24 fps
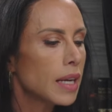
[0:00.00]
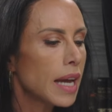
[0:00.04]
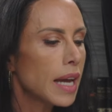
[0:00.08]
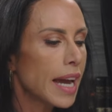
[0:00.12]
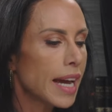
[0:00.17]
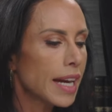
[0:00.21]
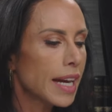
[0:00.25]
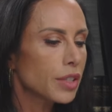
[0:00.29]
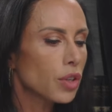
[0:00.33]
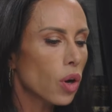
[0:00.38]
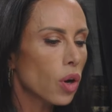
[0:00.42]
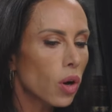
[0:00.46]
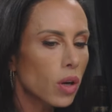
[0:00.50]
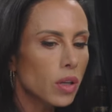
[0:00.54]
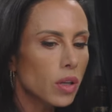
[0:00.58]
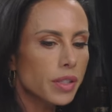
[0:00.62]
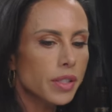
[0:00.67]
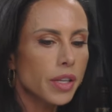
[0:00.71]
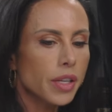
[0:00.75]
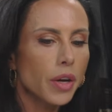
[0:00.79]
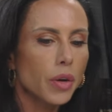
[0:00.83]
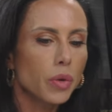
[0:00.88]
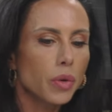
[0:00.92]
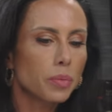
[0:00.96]
and
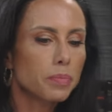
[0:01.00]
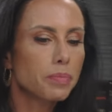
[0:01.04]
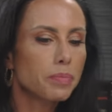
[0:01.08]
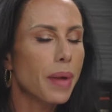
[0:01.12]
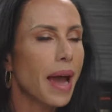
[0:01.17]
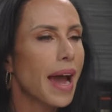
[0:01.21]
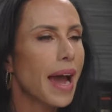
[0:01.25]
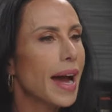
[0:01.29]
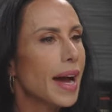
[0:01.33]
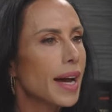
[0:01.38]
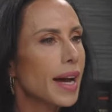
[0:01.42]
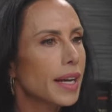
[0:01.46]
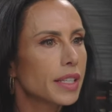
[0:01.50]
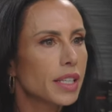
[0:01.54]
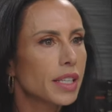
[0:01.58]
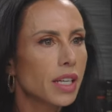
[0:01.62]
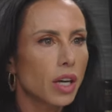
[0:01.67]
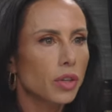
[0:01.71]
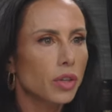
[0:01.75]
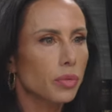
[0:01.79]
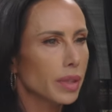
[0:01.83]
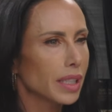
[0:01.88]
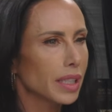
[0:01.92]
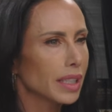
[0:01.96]
also bad
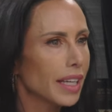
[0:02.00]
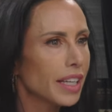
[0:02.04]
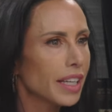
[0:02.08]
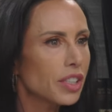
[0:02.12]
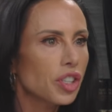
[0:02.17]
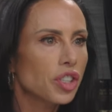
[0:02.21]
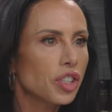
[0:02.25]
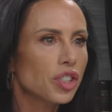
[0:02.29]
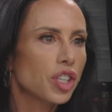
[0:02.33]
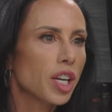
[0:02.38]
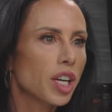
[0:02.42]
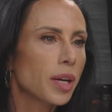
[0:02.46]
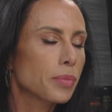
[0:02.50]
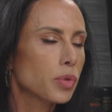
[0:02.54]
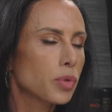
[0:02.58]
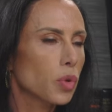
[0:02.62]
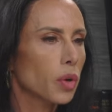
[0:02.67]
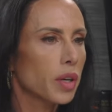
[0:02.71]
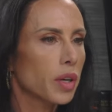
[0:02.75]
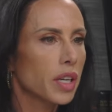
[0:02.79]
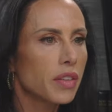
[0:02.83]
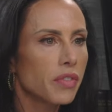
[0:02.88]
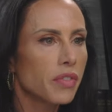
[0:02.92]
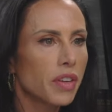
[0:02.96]
young relationships
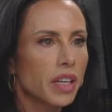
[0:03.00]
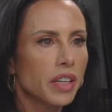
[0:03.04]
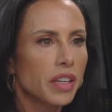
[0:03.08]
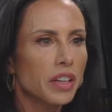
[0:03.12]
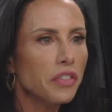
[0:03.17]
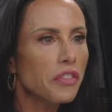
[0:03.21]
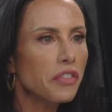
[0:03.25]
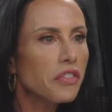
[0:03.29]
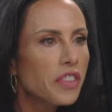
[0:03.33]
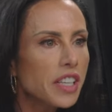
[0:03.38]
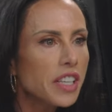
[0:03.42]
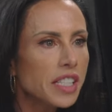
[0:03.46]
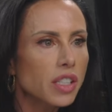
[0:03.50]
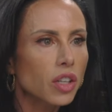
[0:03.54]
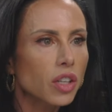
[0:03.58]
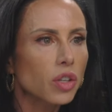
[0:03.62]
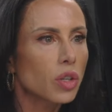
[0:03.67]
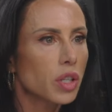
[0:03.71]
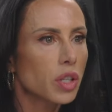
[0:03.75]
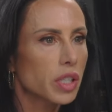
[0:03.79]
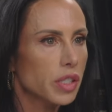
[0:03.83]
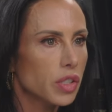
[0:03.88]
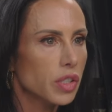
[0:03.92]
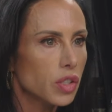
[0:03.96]
or even
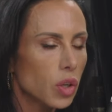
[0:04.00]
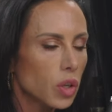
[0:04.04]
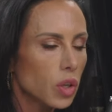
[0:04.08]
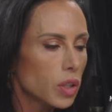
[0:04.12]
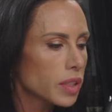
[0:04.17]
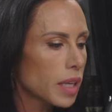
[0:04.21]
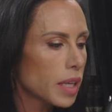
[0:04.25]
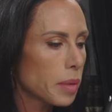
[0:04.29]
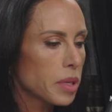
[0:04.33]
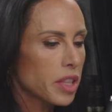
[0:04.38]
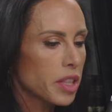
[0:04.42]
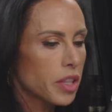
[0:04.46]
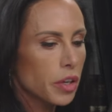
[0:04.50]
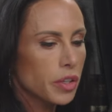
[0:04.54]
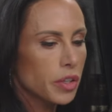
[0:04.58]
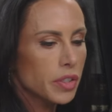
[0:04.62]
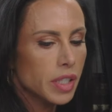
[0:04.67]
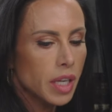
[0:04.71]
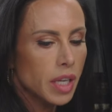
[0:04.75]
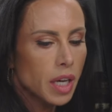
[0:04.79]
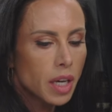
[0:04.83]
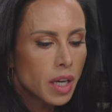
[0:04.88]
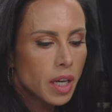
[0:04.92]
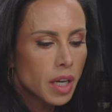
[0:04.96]
physical assault. I mean
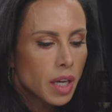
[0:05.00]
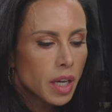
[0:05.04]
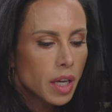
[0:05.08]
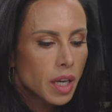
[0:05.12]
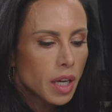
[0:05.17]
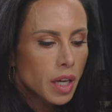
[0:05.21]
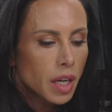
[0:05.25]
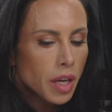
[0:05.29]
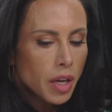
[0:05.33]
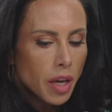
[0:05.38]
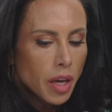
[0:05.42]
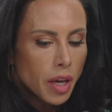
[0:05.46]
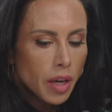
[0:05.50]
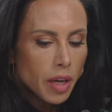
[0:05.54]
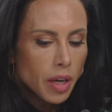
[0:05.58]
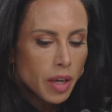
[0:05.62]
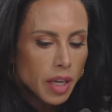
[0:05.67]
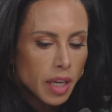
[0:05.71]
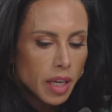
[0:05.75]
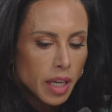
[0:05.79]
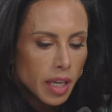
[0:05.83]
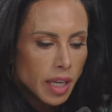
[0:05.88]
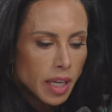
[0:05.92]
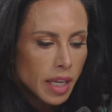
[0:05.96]
there's
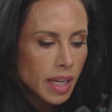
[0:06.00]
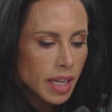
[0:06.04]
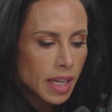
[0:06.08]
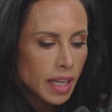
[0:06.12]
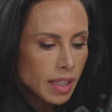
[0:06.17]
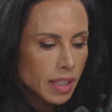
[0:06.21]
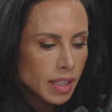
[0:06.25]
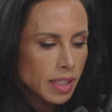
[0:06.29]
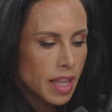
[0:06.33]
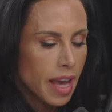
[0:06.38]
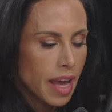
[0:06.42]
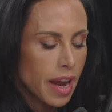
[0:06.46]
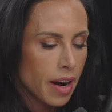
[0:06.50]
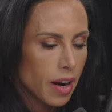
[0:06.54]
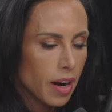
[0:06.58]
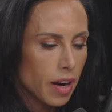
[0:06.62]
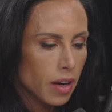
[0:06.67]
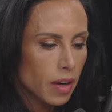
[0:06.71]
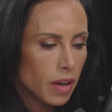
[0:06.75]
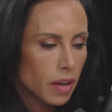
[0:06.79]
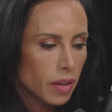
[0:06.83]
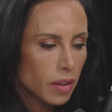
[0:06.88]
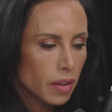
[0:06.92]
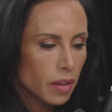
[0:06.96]
is
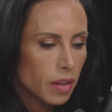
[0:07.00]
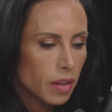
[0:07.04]
there